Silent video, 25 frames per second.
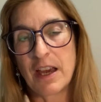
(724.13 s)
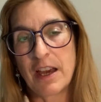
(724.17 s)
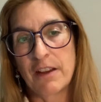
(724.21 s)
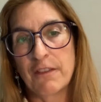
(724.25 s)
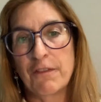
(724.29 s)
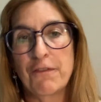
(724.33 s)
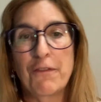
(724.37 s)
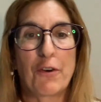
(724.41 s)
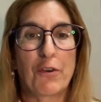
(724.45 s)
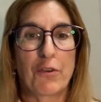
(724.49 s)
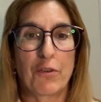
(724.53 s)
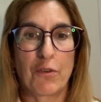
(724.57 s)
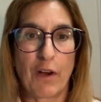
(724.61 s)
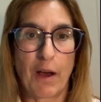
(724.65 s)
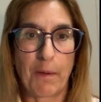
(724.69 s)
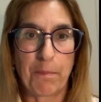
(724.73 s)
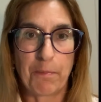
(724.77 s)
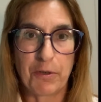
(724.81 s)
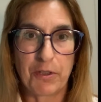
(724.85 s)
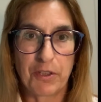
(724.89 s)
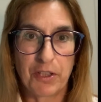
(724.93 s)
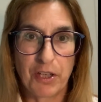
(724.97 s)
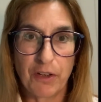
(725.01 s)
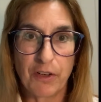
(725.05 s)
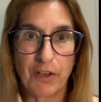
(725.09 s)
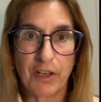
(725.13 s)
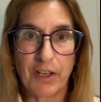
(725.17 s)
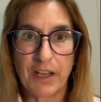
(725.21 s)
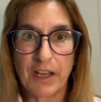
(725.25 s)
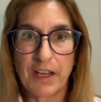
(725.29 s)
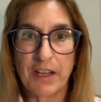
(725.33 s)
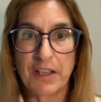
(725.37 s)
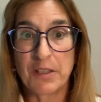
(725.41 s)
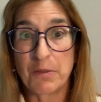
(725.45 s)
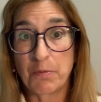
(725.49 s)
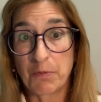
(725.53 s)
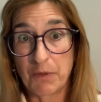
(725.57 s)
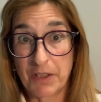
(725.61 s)
and photo
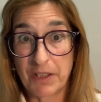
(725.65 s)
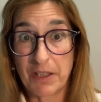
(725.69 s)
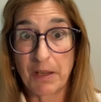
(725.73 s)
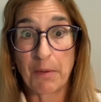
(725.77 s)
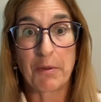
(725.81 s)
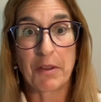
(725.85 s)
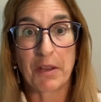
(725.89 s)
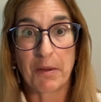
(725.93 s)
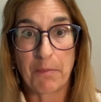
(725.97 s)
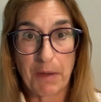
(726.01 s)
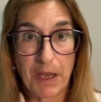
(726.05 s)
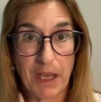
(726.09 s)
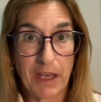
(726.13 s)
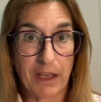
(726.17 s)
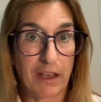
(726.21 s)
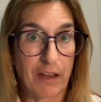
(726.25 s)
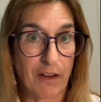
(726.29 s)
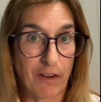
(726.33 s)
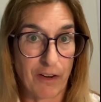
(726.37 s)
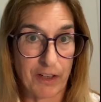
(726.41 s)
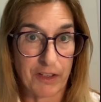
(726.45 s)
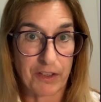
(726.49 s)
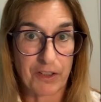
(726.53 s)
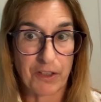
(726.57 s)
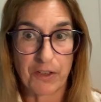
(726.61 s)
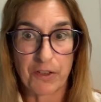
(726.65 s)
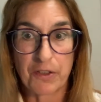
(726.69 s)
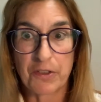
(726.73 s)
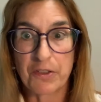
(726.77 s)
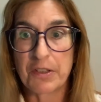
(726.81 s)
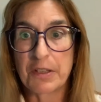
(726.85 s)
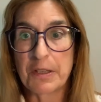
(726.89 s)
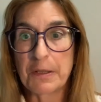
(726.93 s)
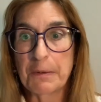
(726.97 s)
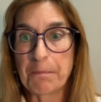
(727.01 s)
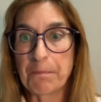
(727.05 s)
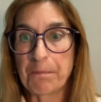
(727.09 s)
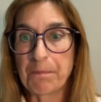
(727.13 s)
opportunities with some of the main
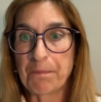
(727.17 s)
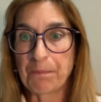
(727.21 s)
characters.